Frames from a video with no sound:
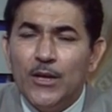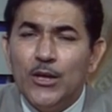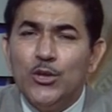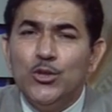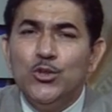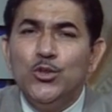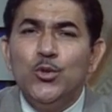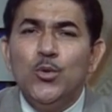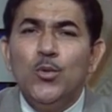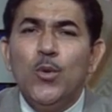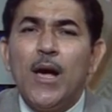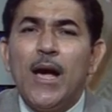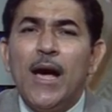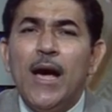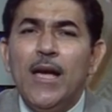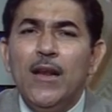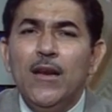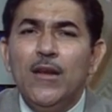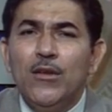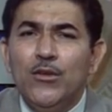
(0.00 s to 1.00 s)
you
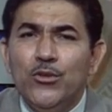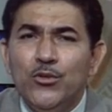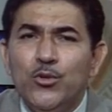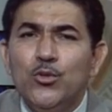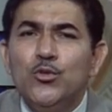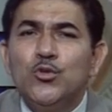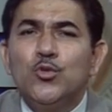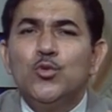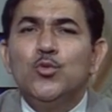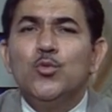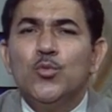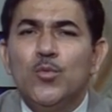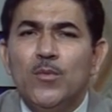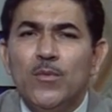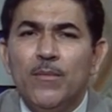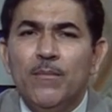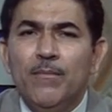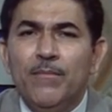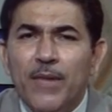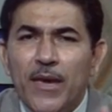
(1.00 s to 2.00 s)
are used to
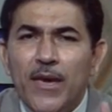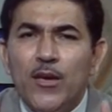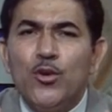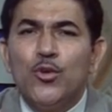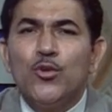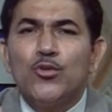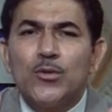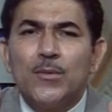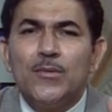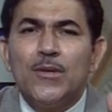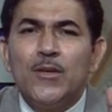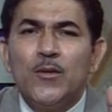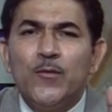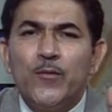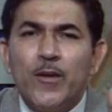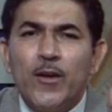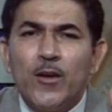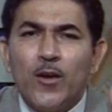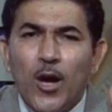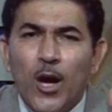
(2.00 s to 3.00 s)
make use of the
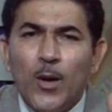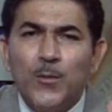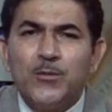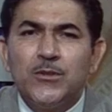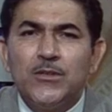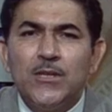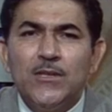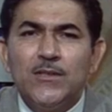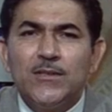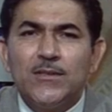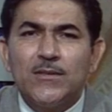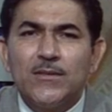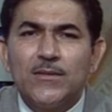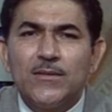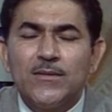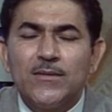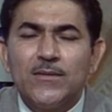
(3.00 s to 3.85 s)
different options